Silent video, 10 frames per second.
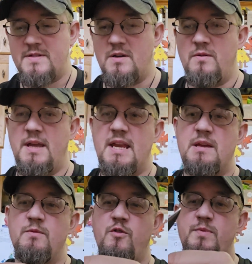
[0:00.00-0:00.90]
so
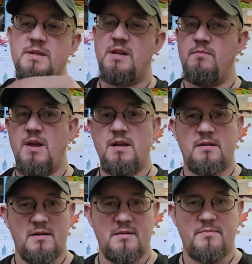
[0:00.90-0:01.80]
any movements I
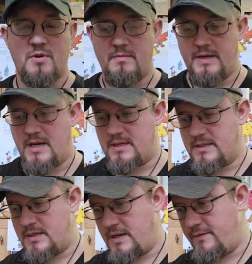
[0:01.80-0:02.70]
make are going to probably knock
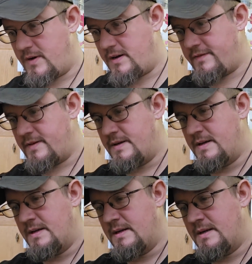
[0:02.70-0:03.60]
the knife
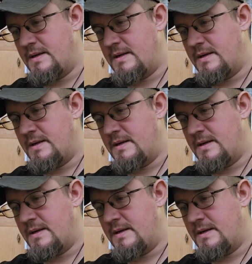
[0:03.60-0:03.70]
off.